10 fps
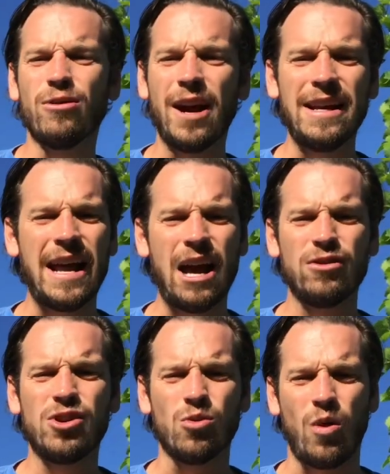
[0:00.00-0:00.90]
right now,
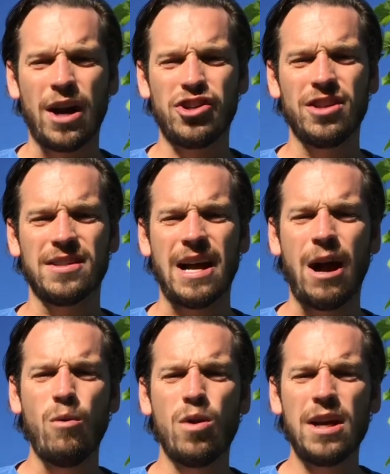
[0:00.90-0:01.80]
as you're watching this,
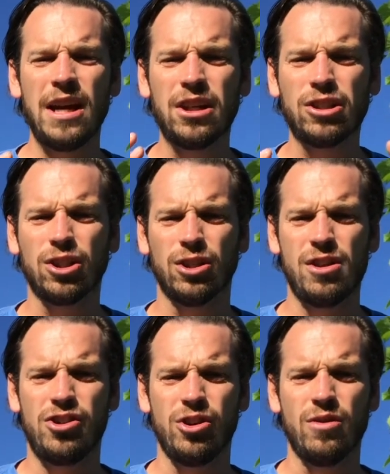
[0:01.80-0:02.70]
I want to
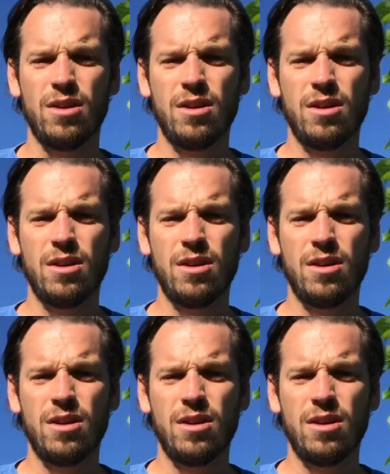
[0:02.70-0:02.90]
encourage you.